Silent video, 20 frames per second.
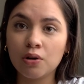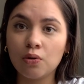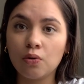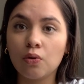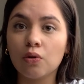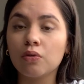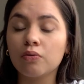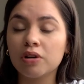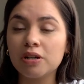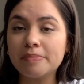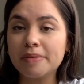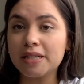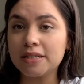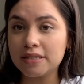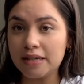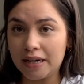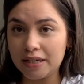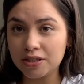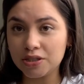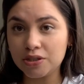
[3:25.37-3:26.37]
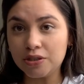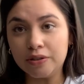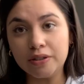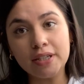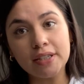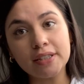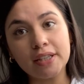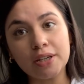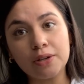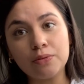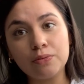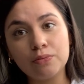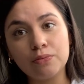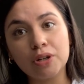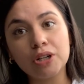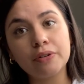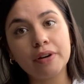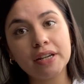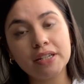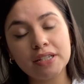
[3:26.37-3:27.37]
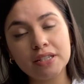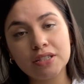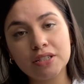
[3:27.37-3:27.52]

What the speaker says: Or what am I not doing? Like, what do I need